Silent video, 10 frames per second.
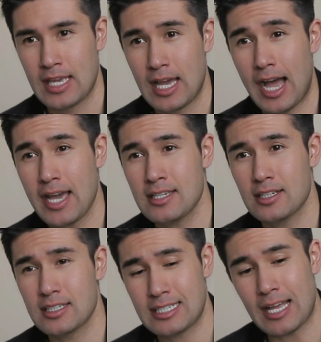I
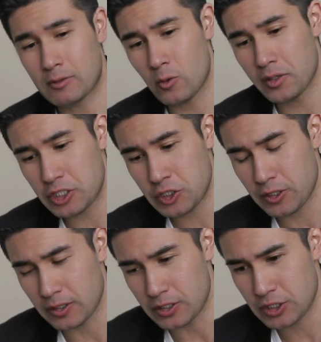stopped going to
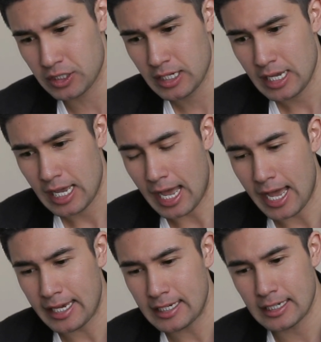church.
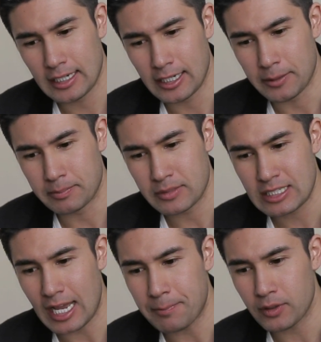I
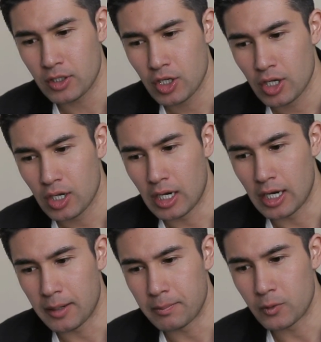stopped
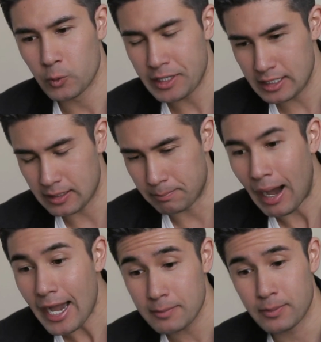reading the
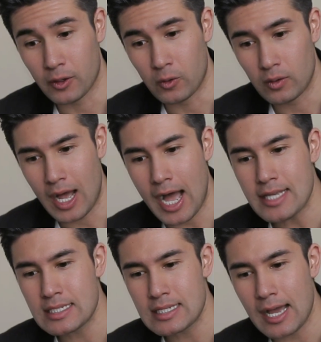Bible. I
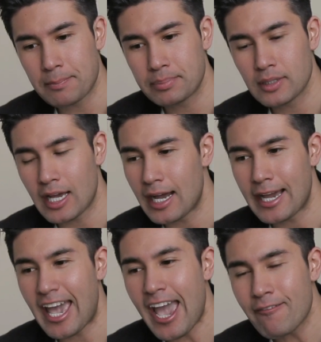stopped
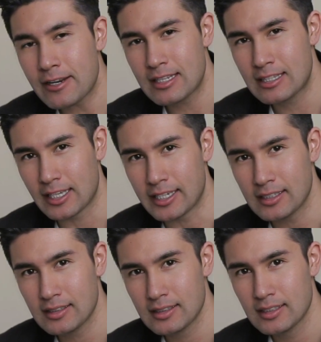everything
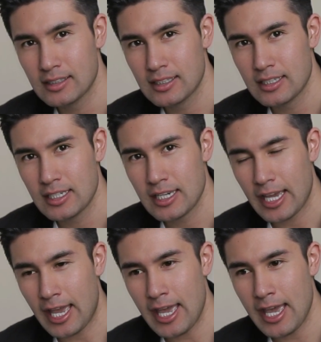
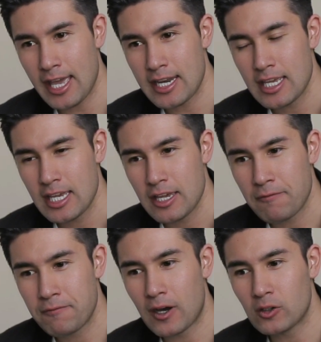and
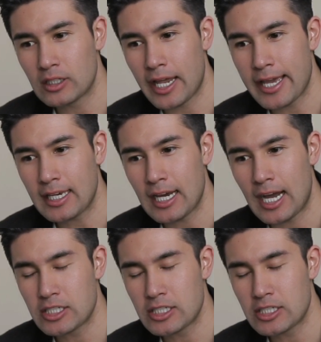felt like I